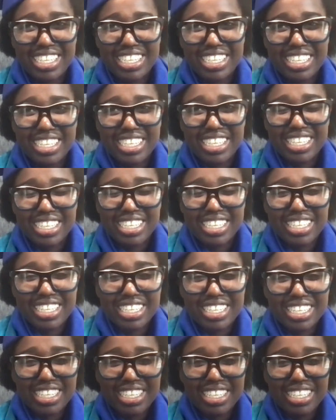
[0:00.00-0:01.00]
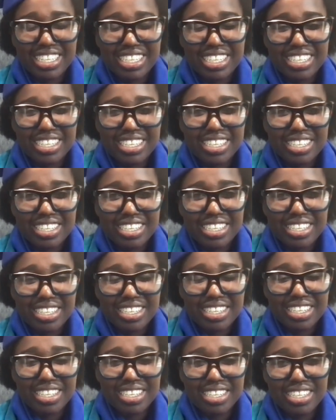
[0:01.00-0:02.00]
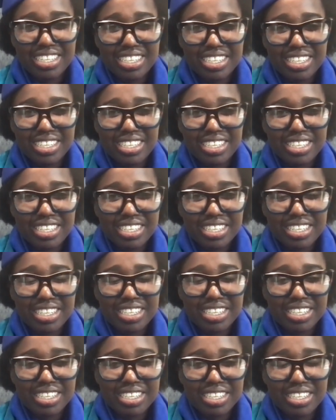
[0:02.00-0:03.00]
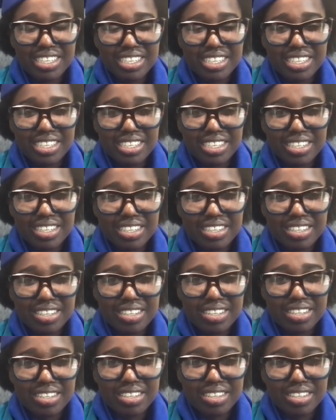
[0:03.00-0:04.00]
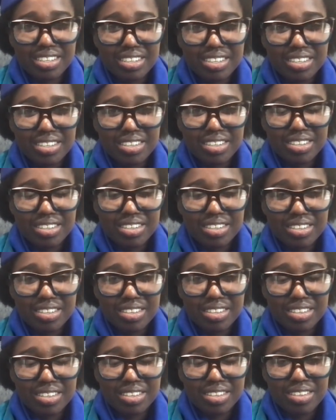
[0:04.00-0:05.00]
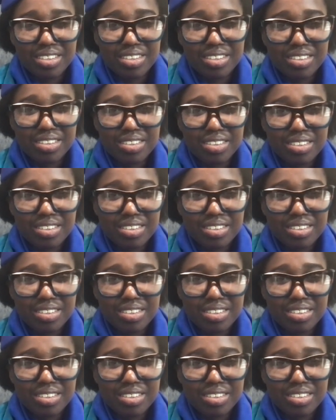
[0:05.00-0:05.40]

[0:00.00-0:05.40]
(not speaking)